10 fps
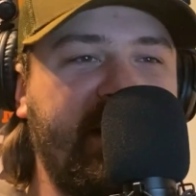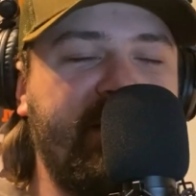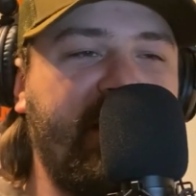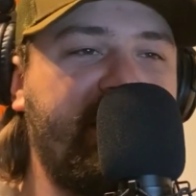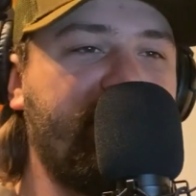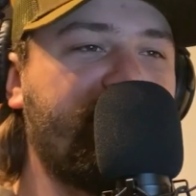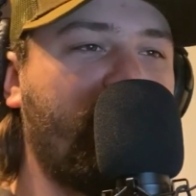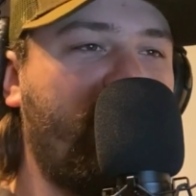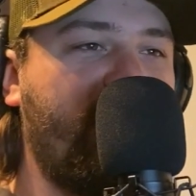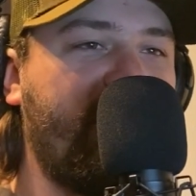then you're just
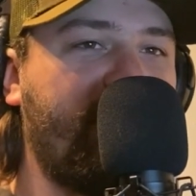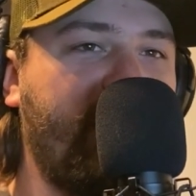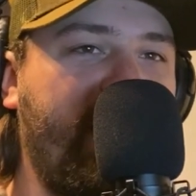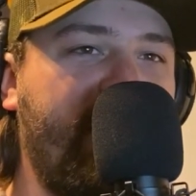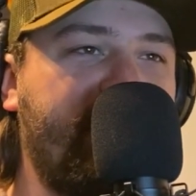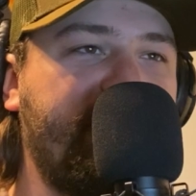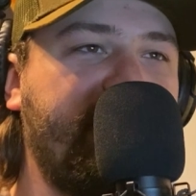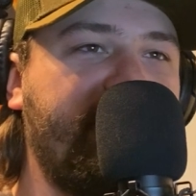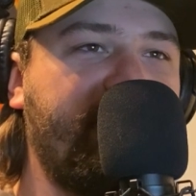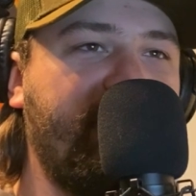walking around
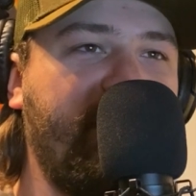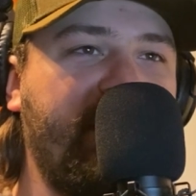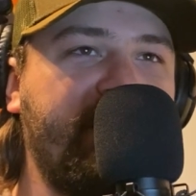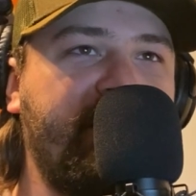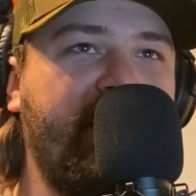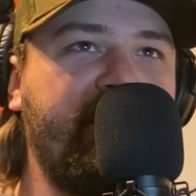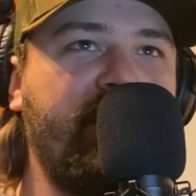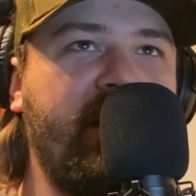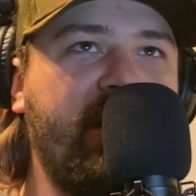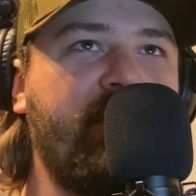and
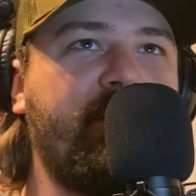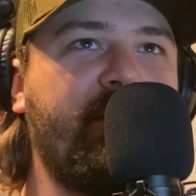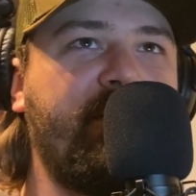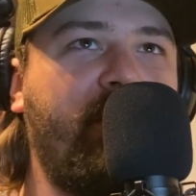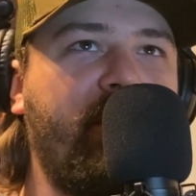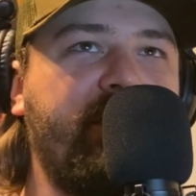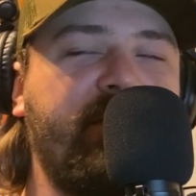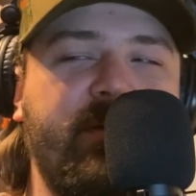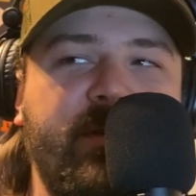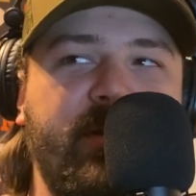you hear the voice
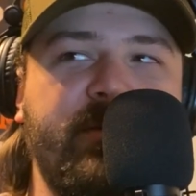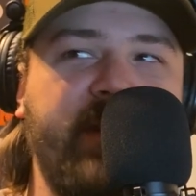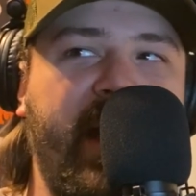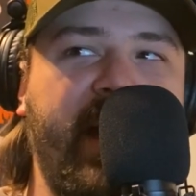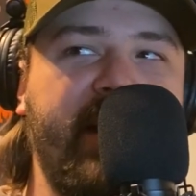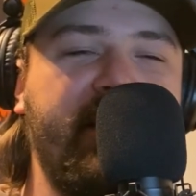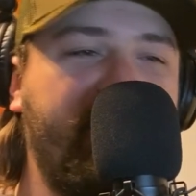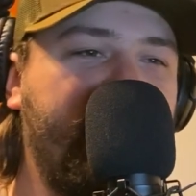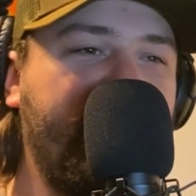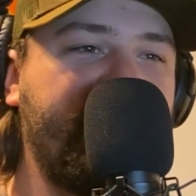of your dad
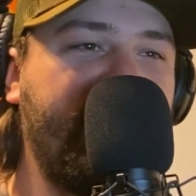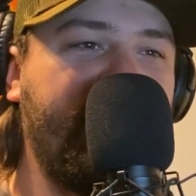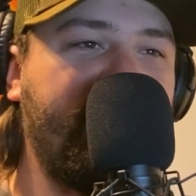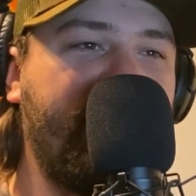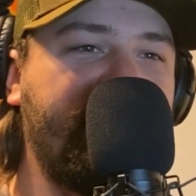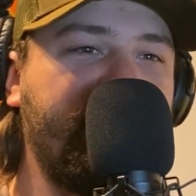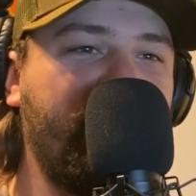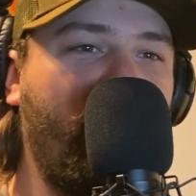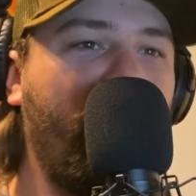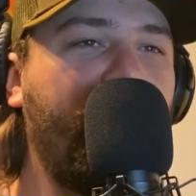being Santa Claus and
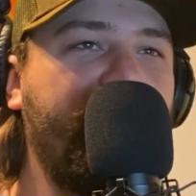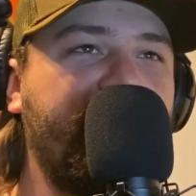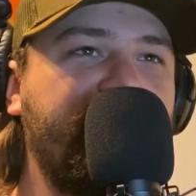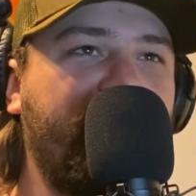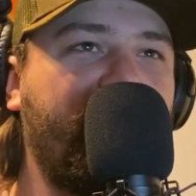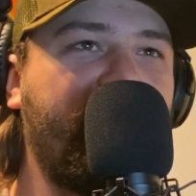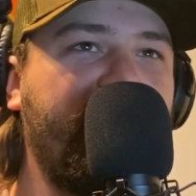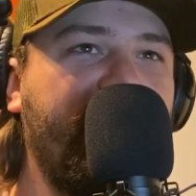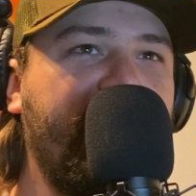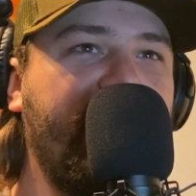you open the door
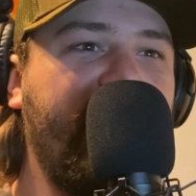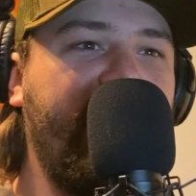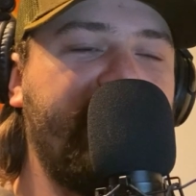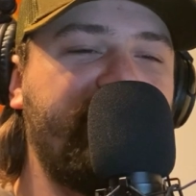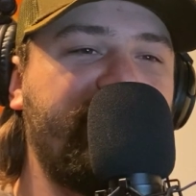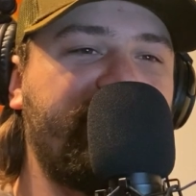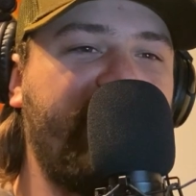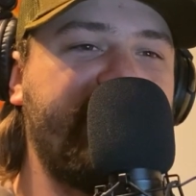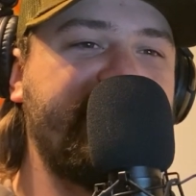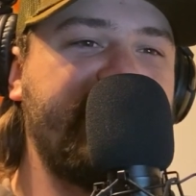and it's just
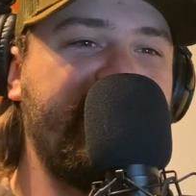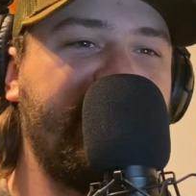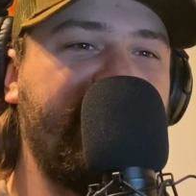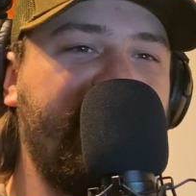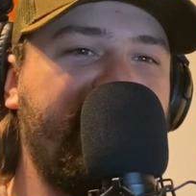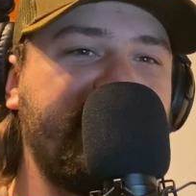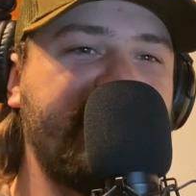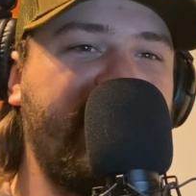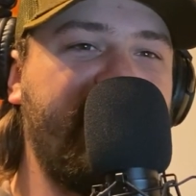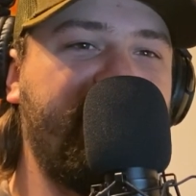like seeing the
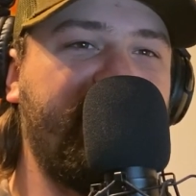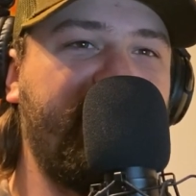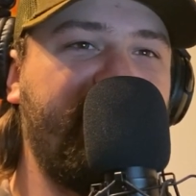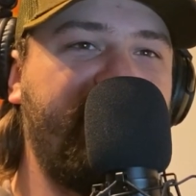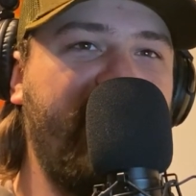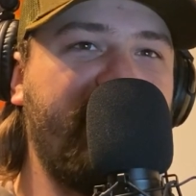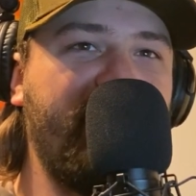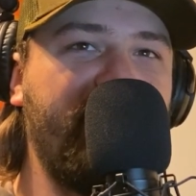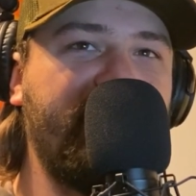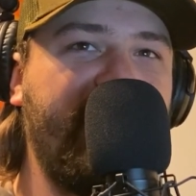setup for the fake
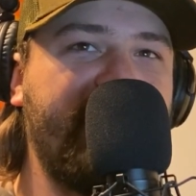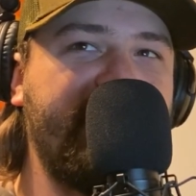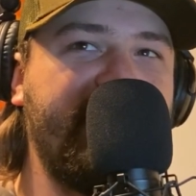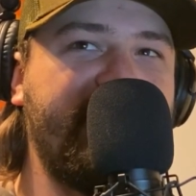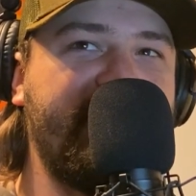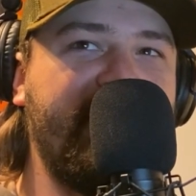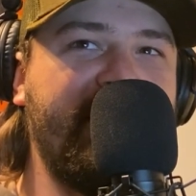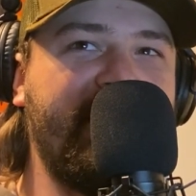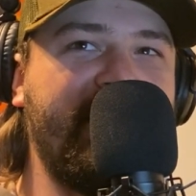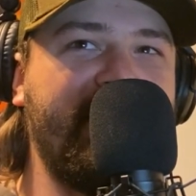moon landing.
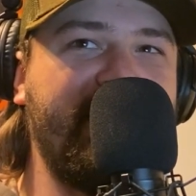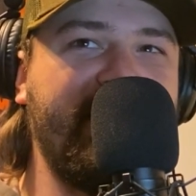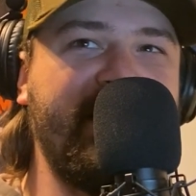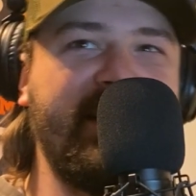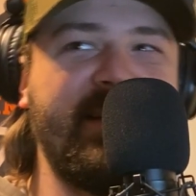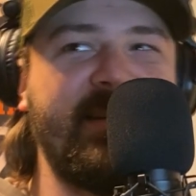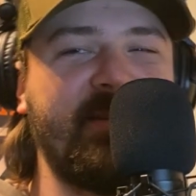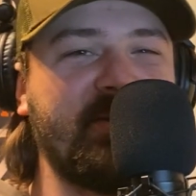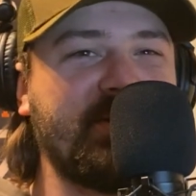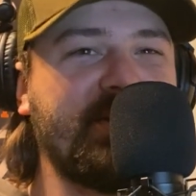
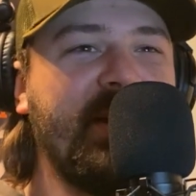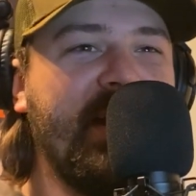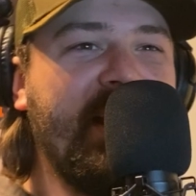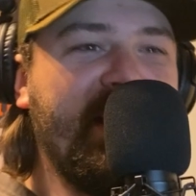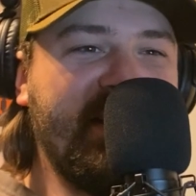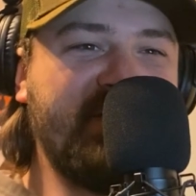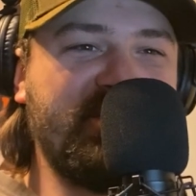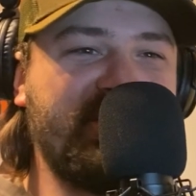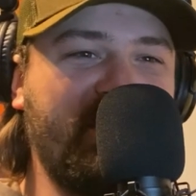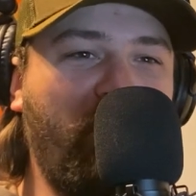It's
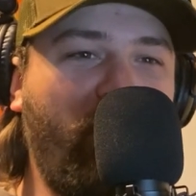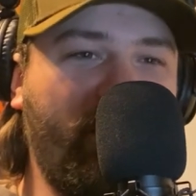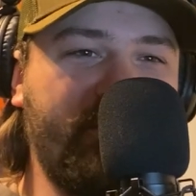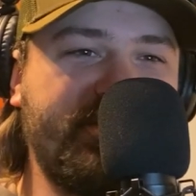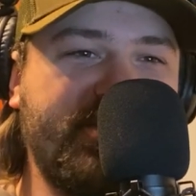just world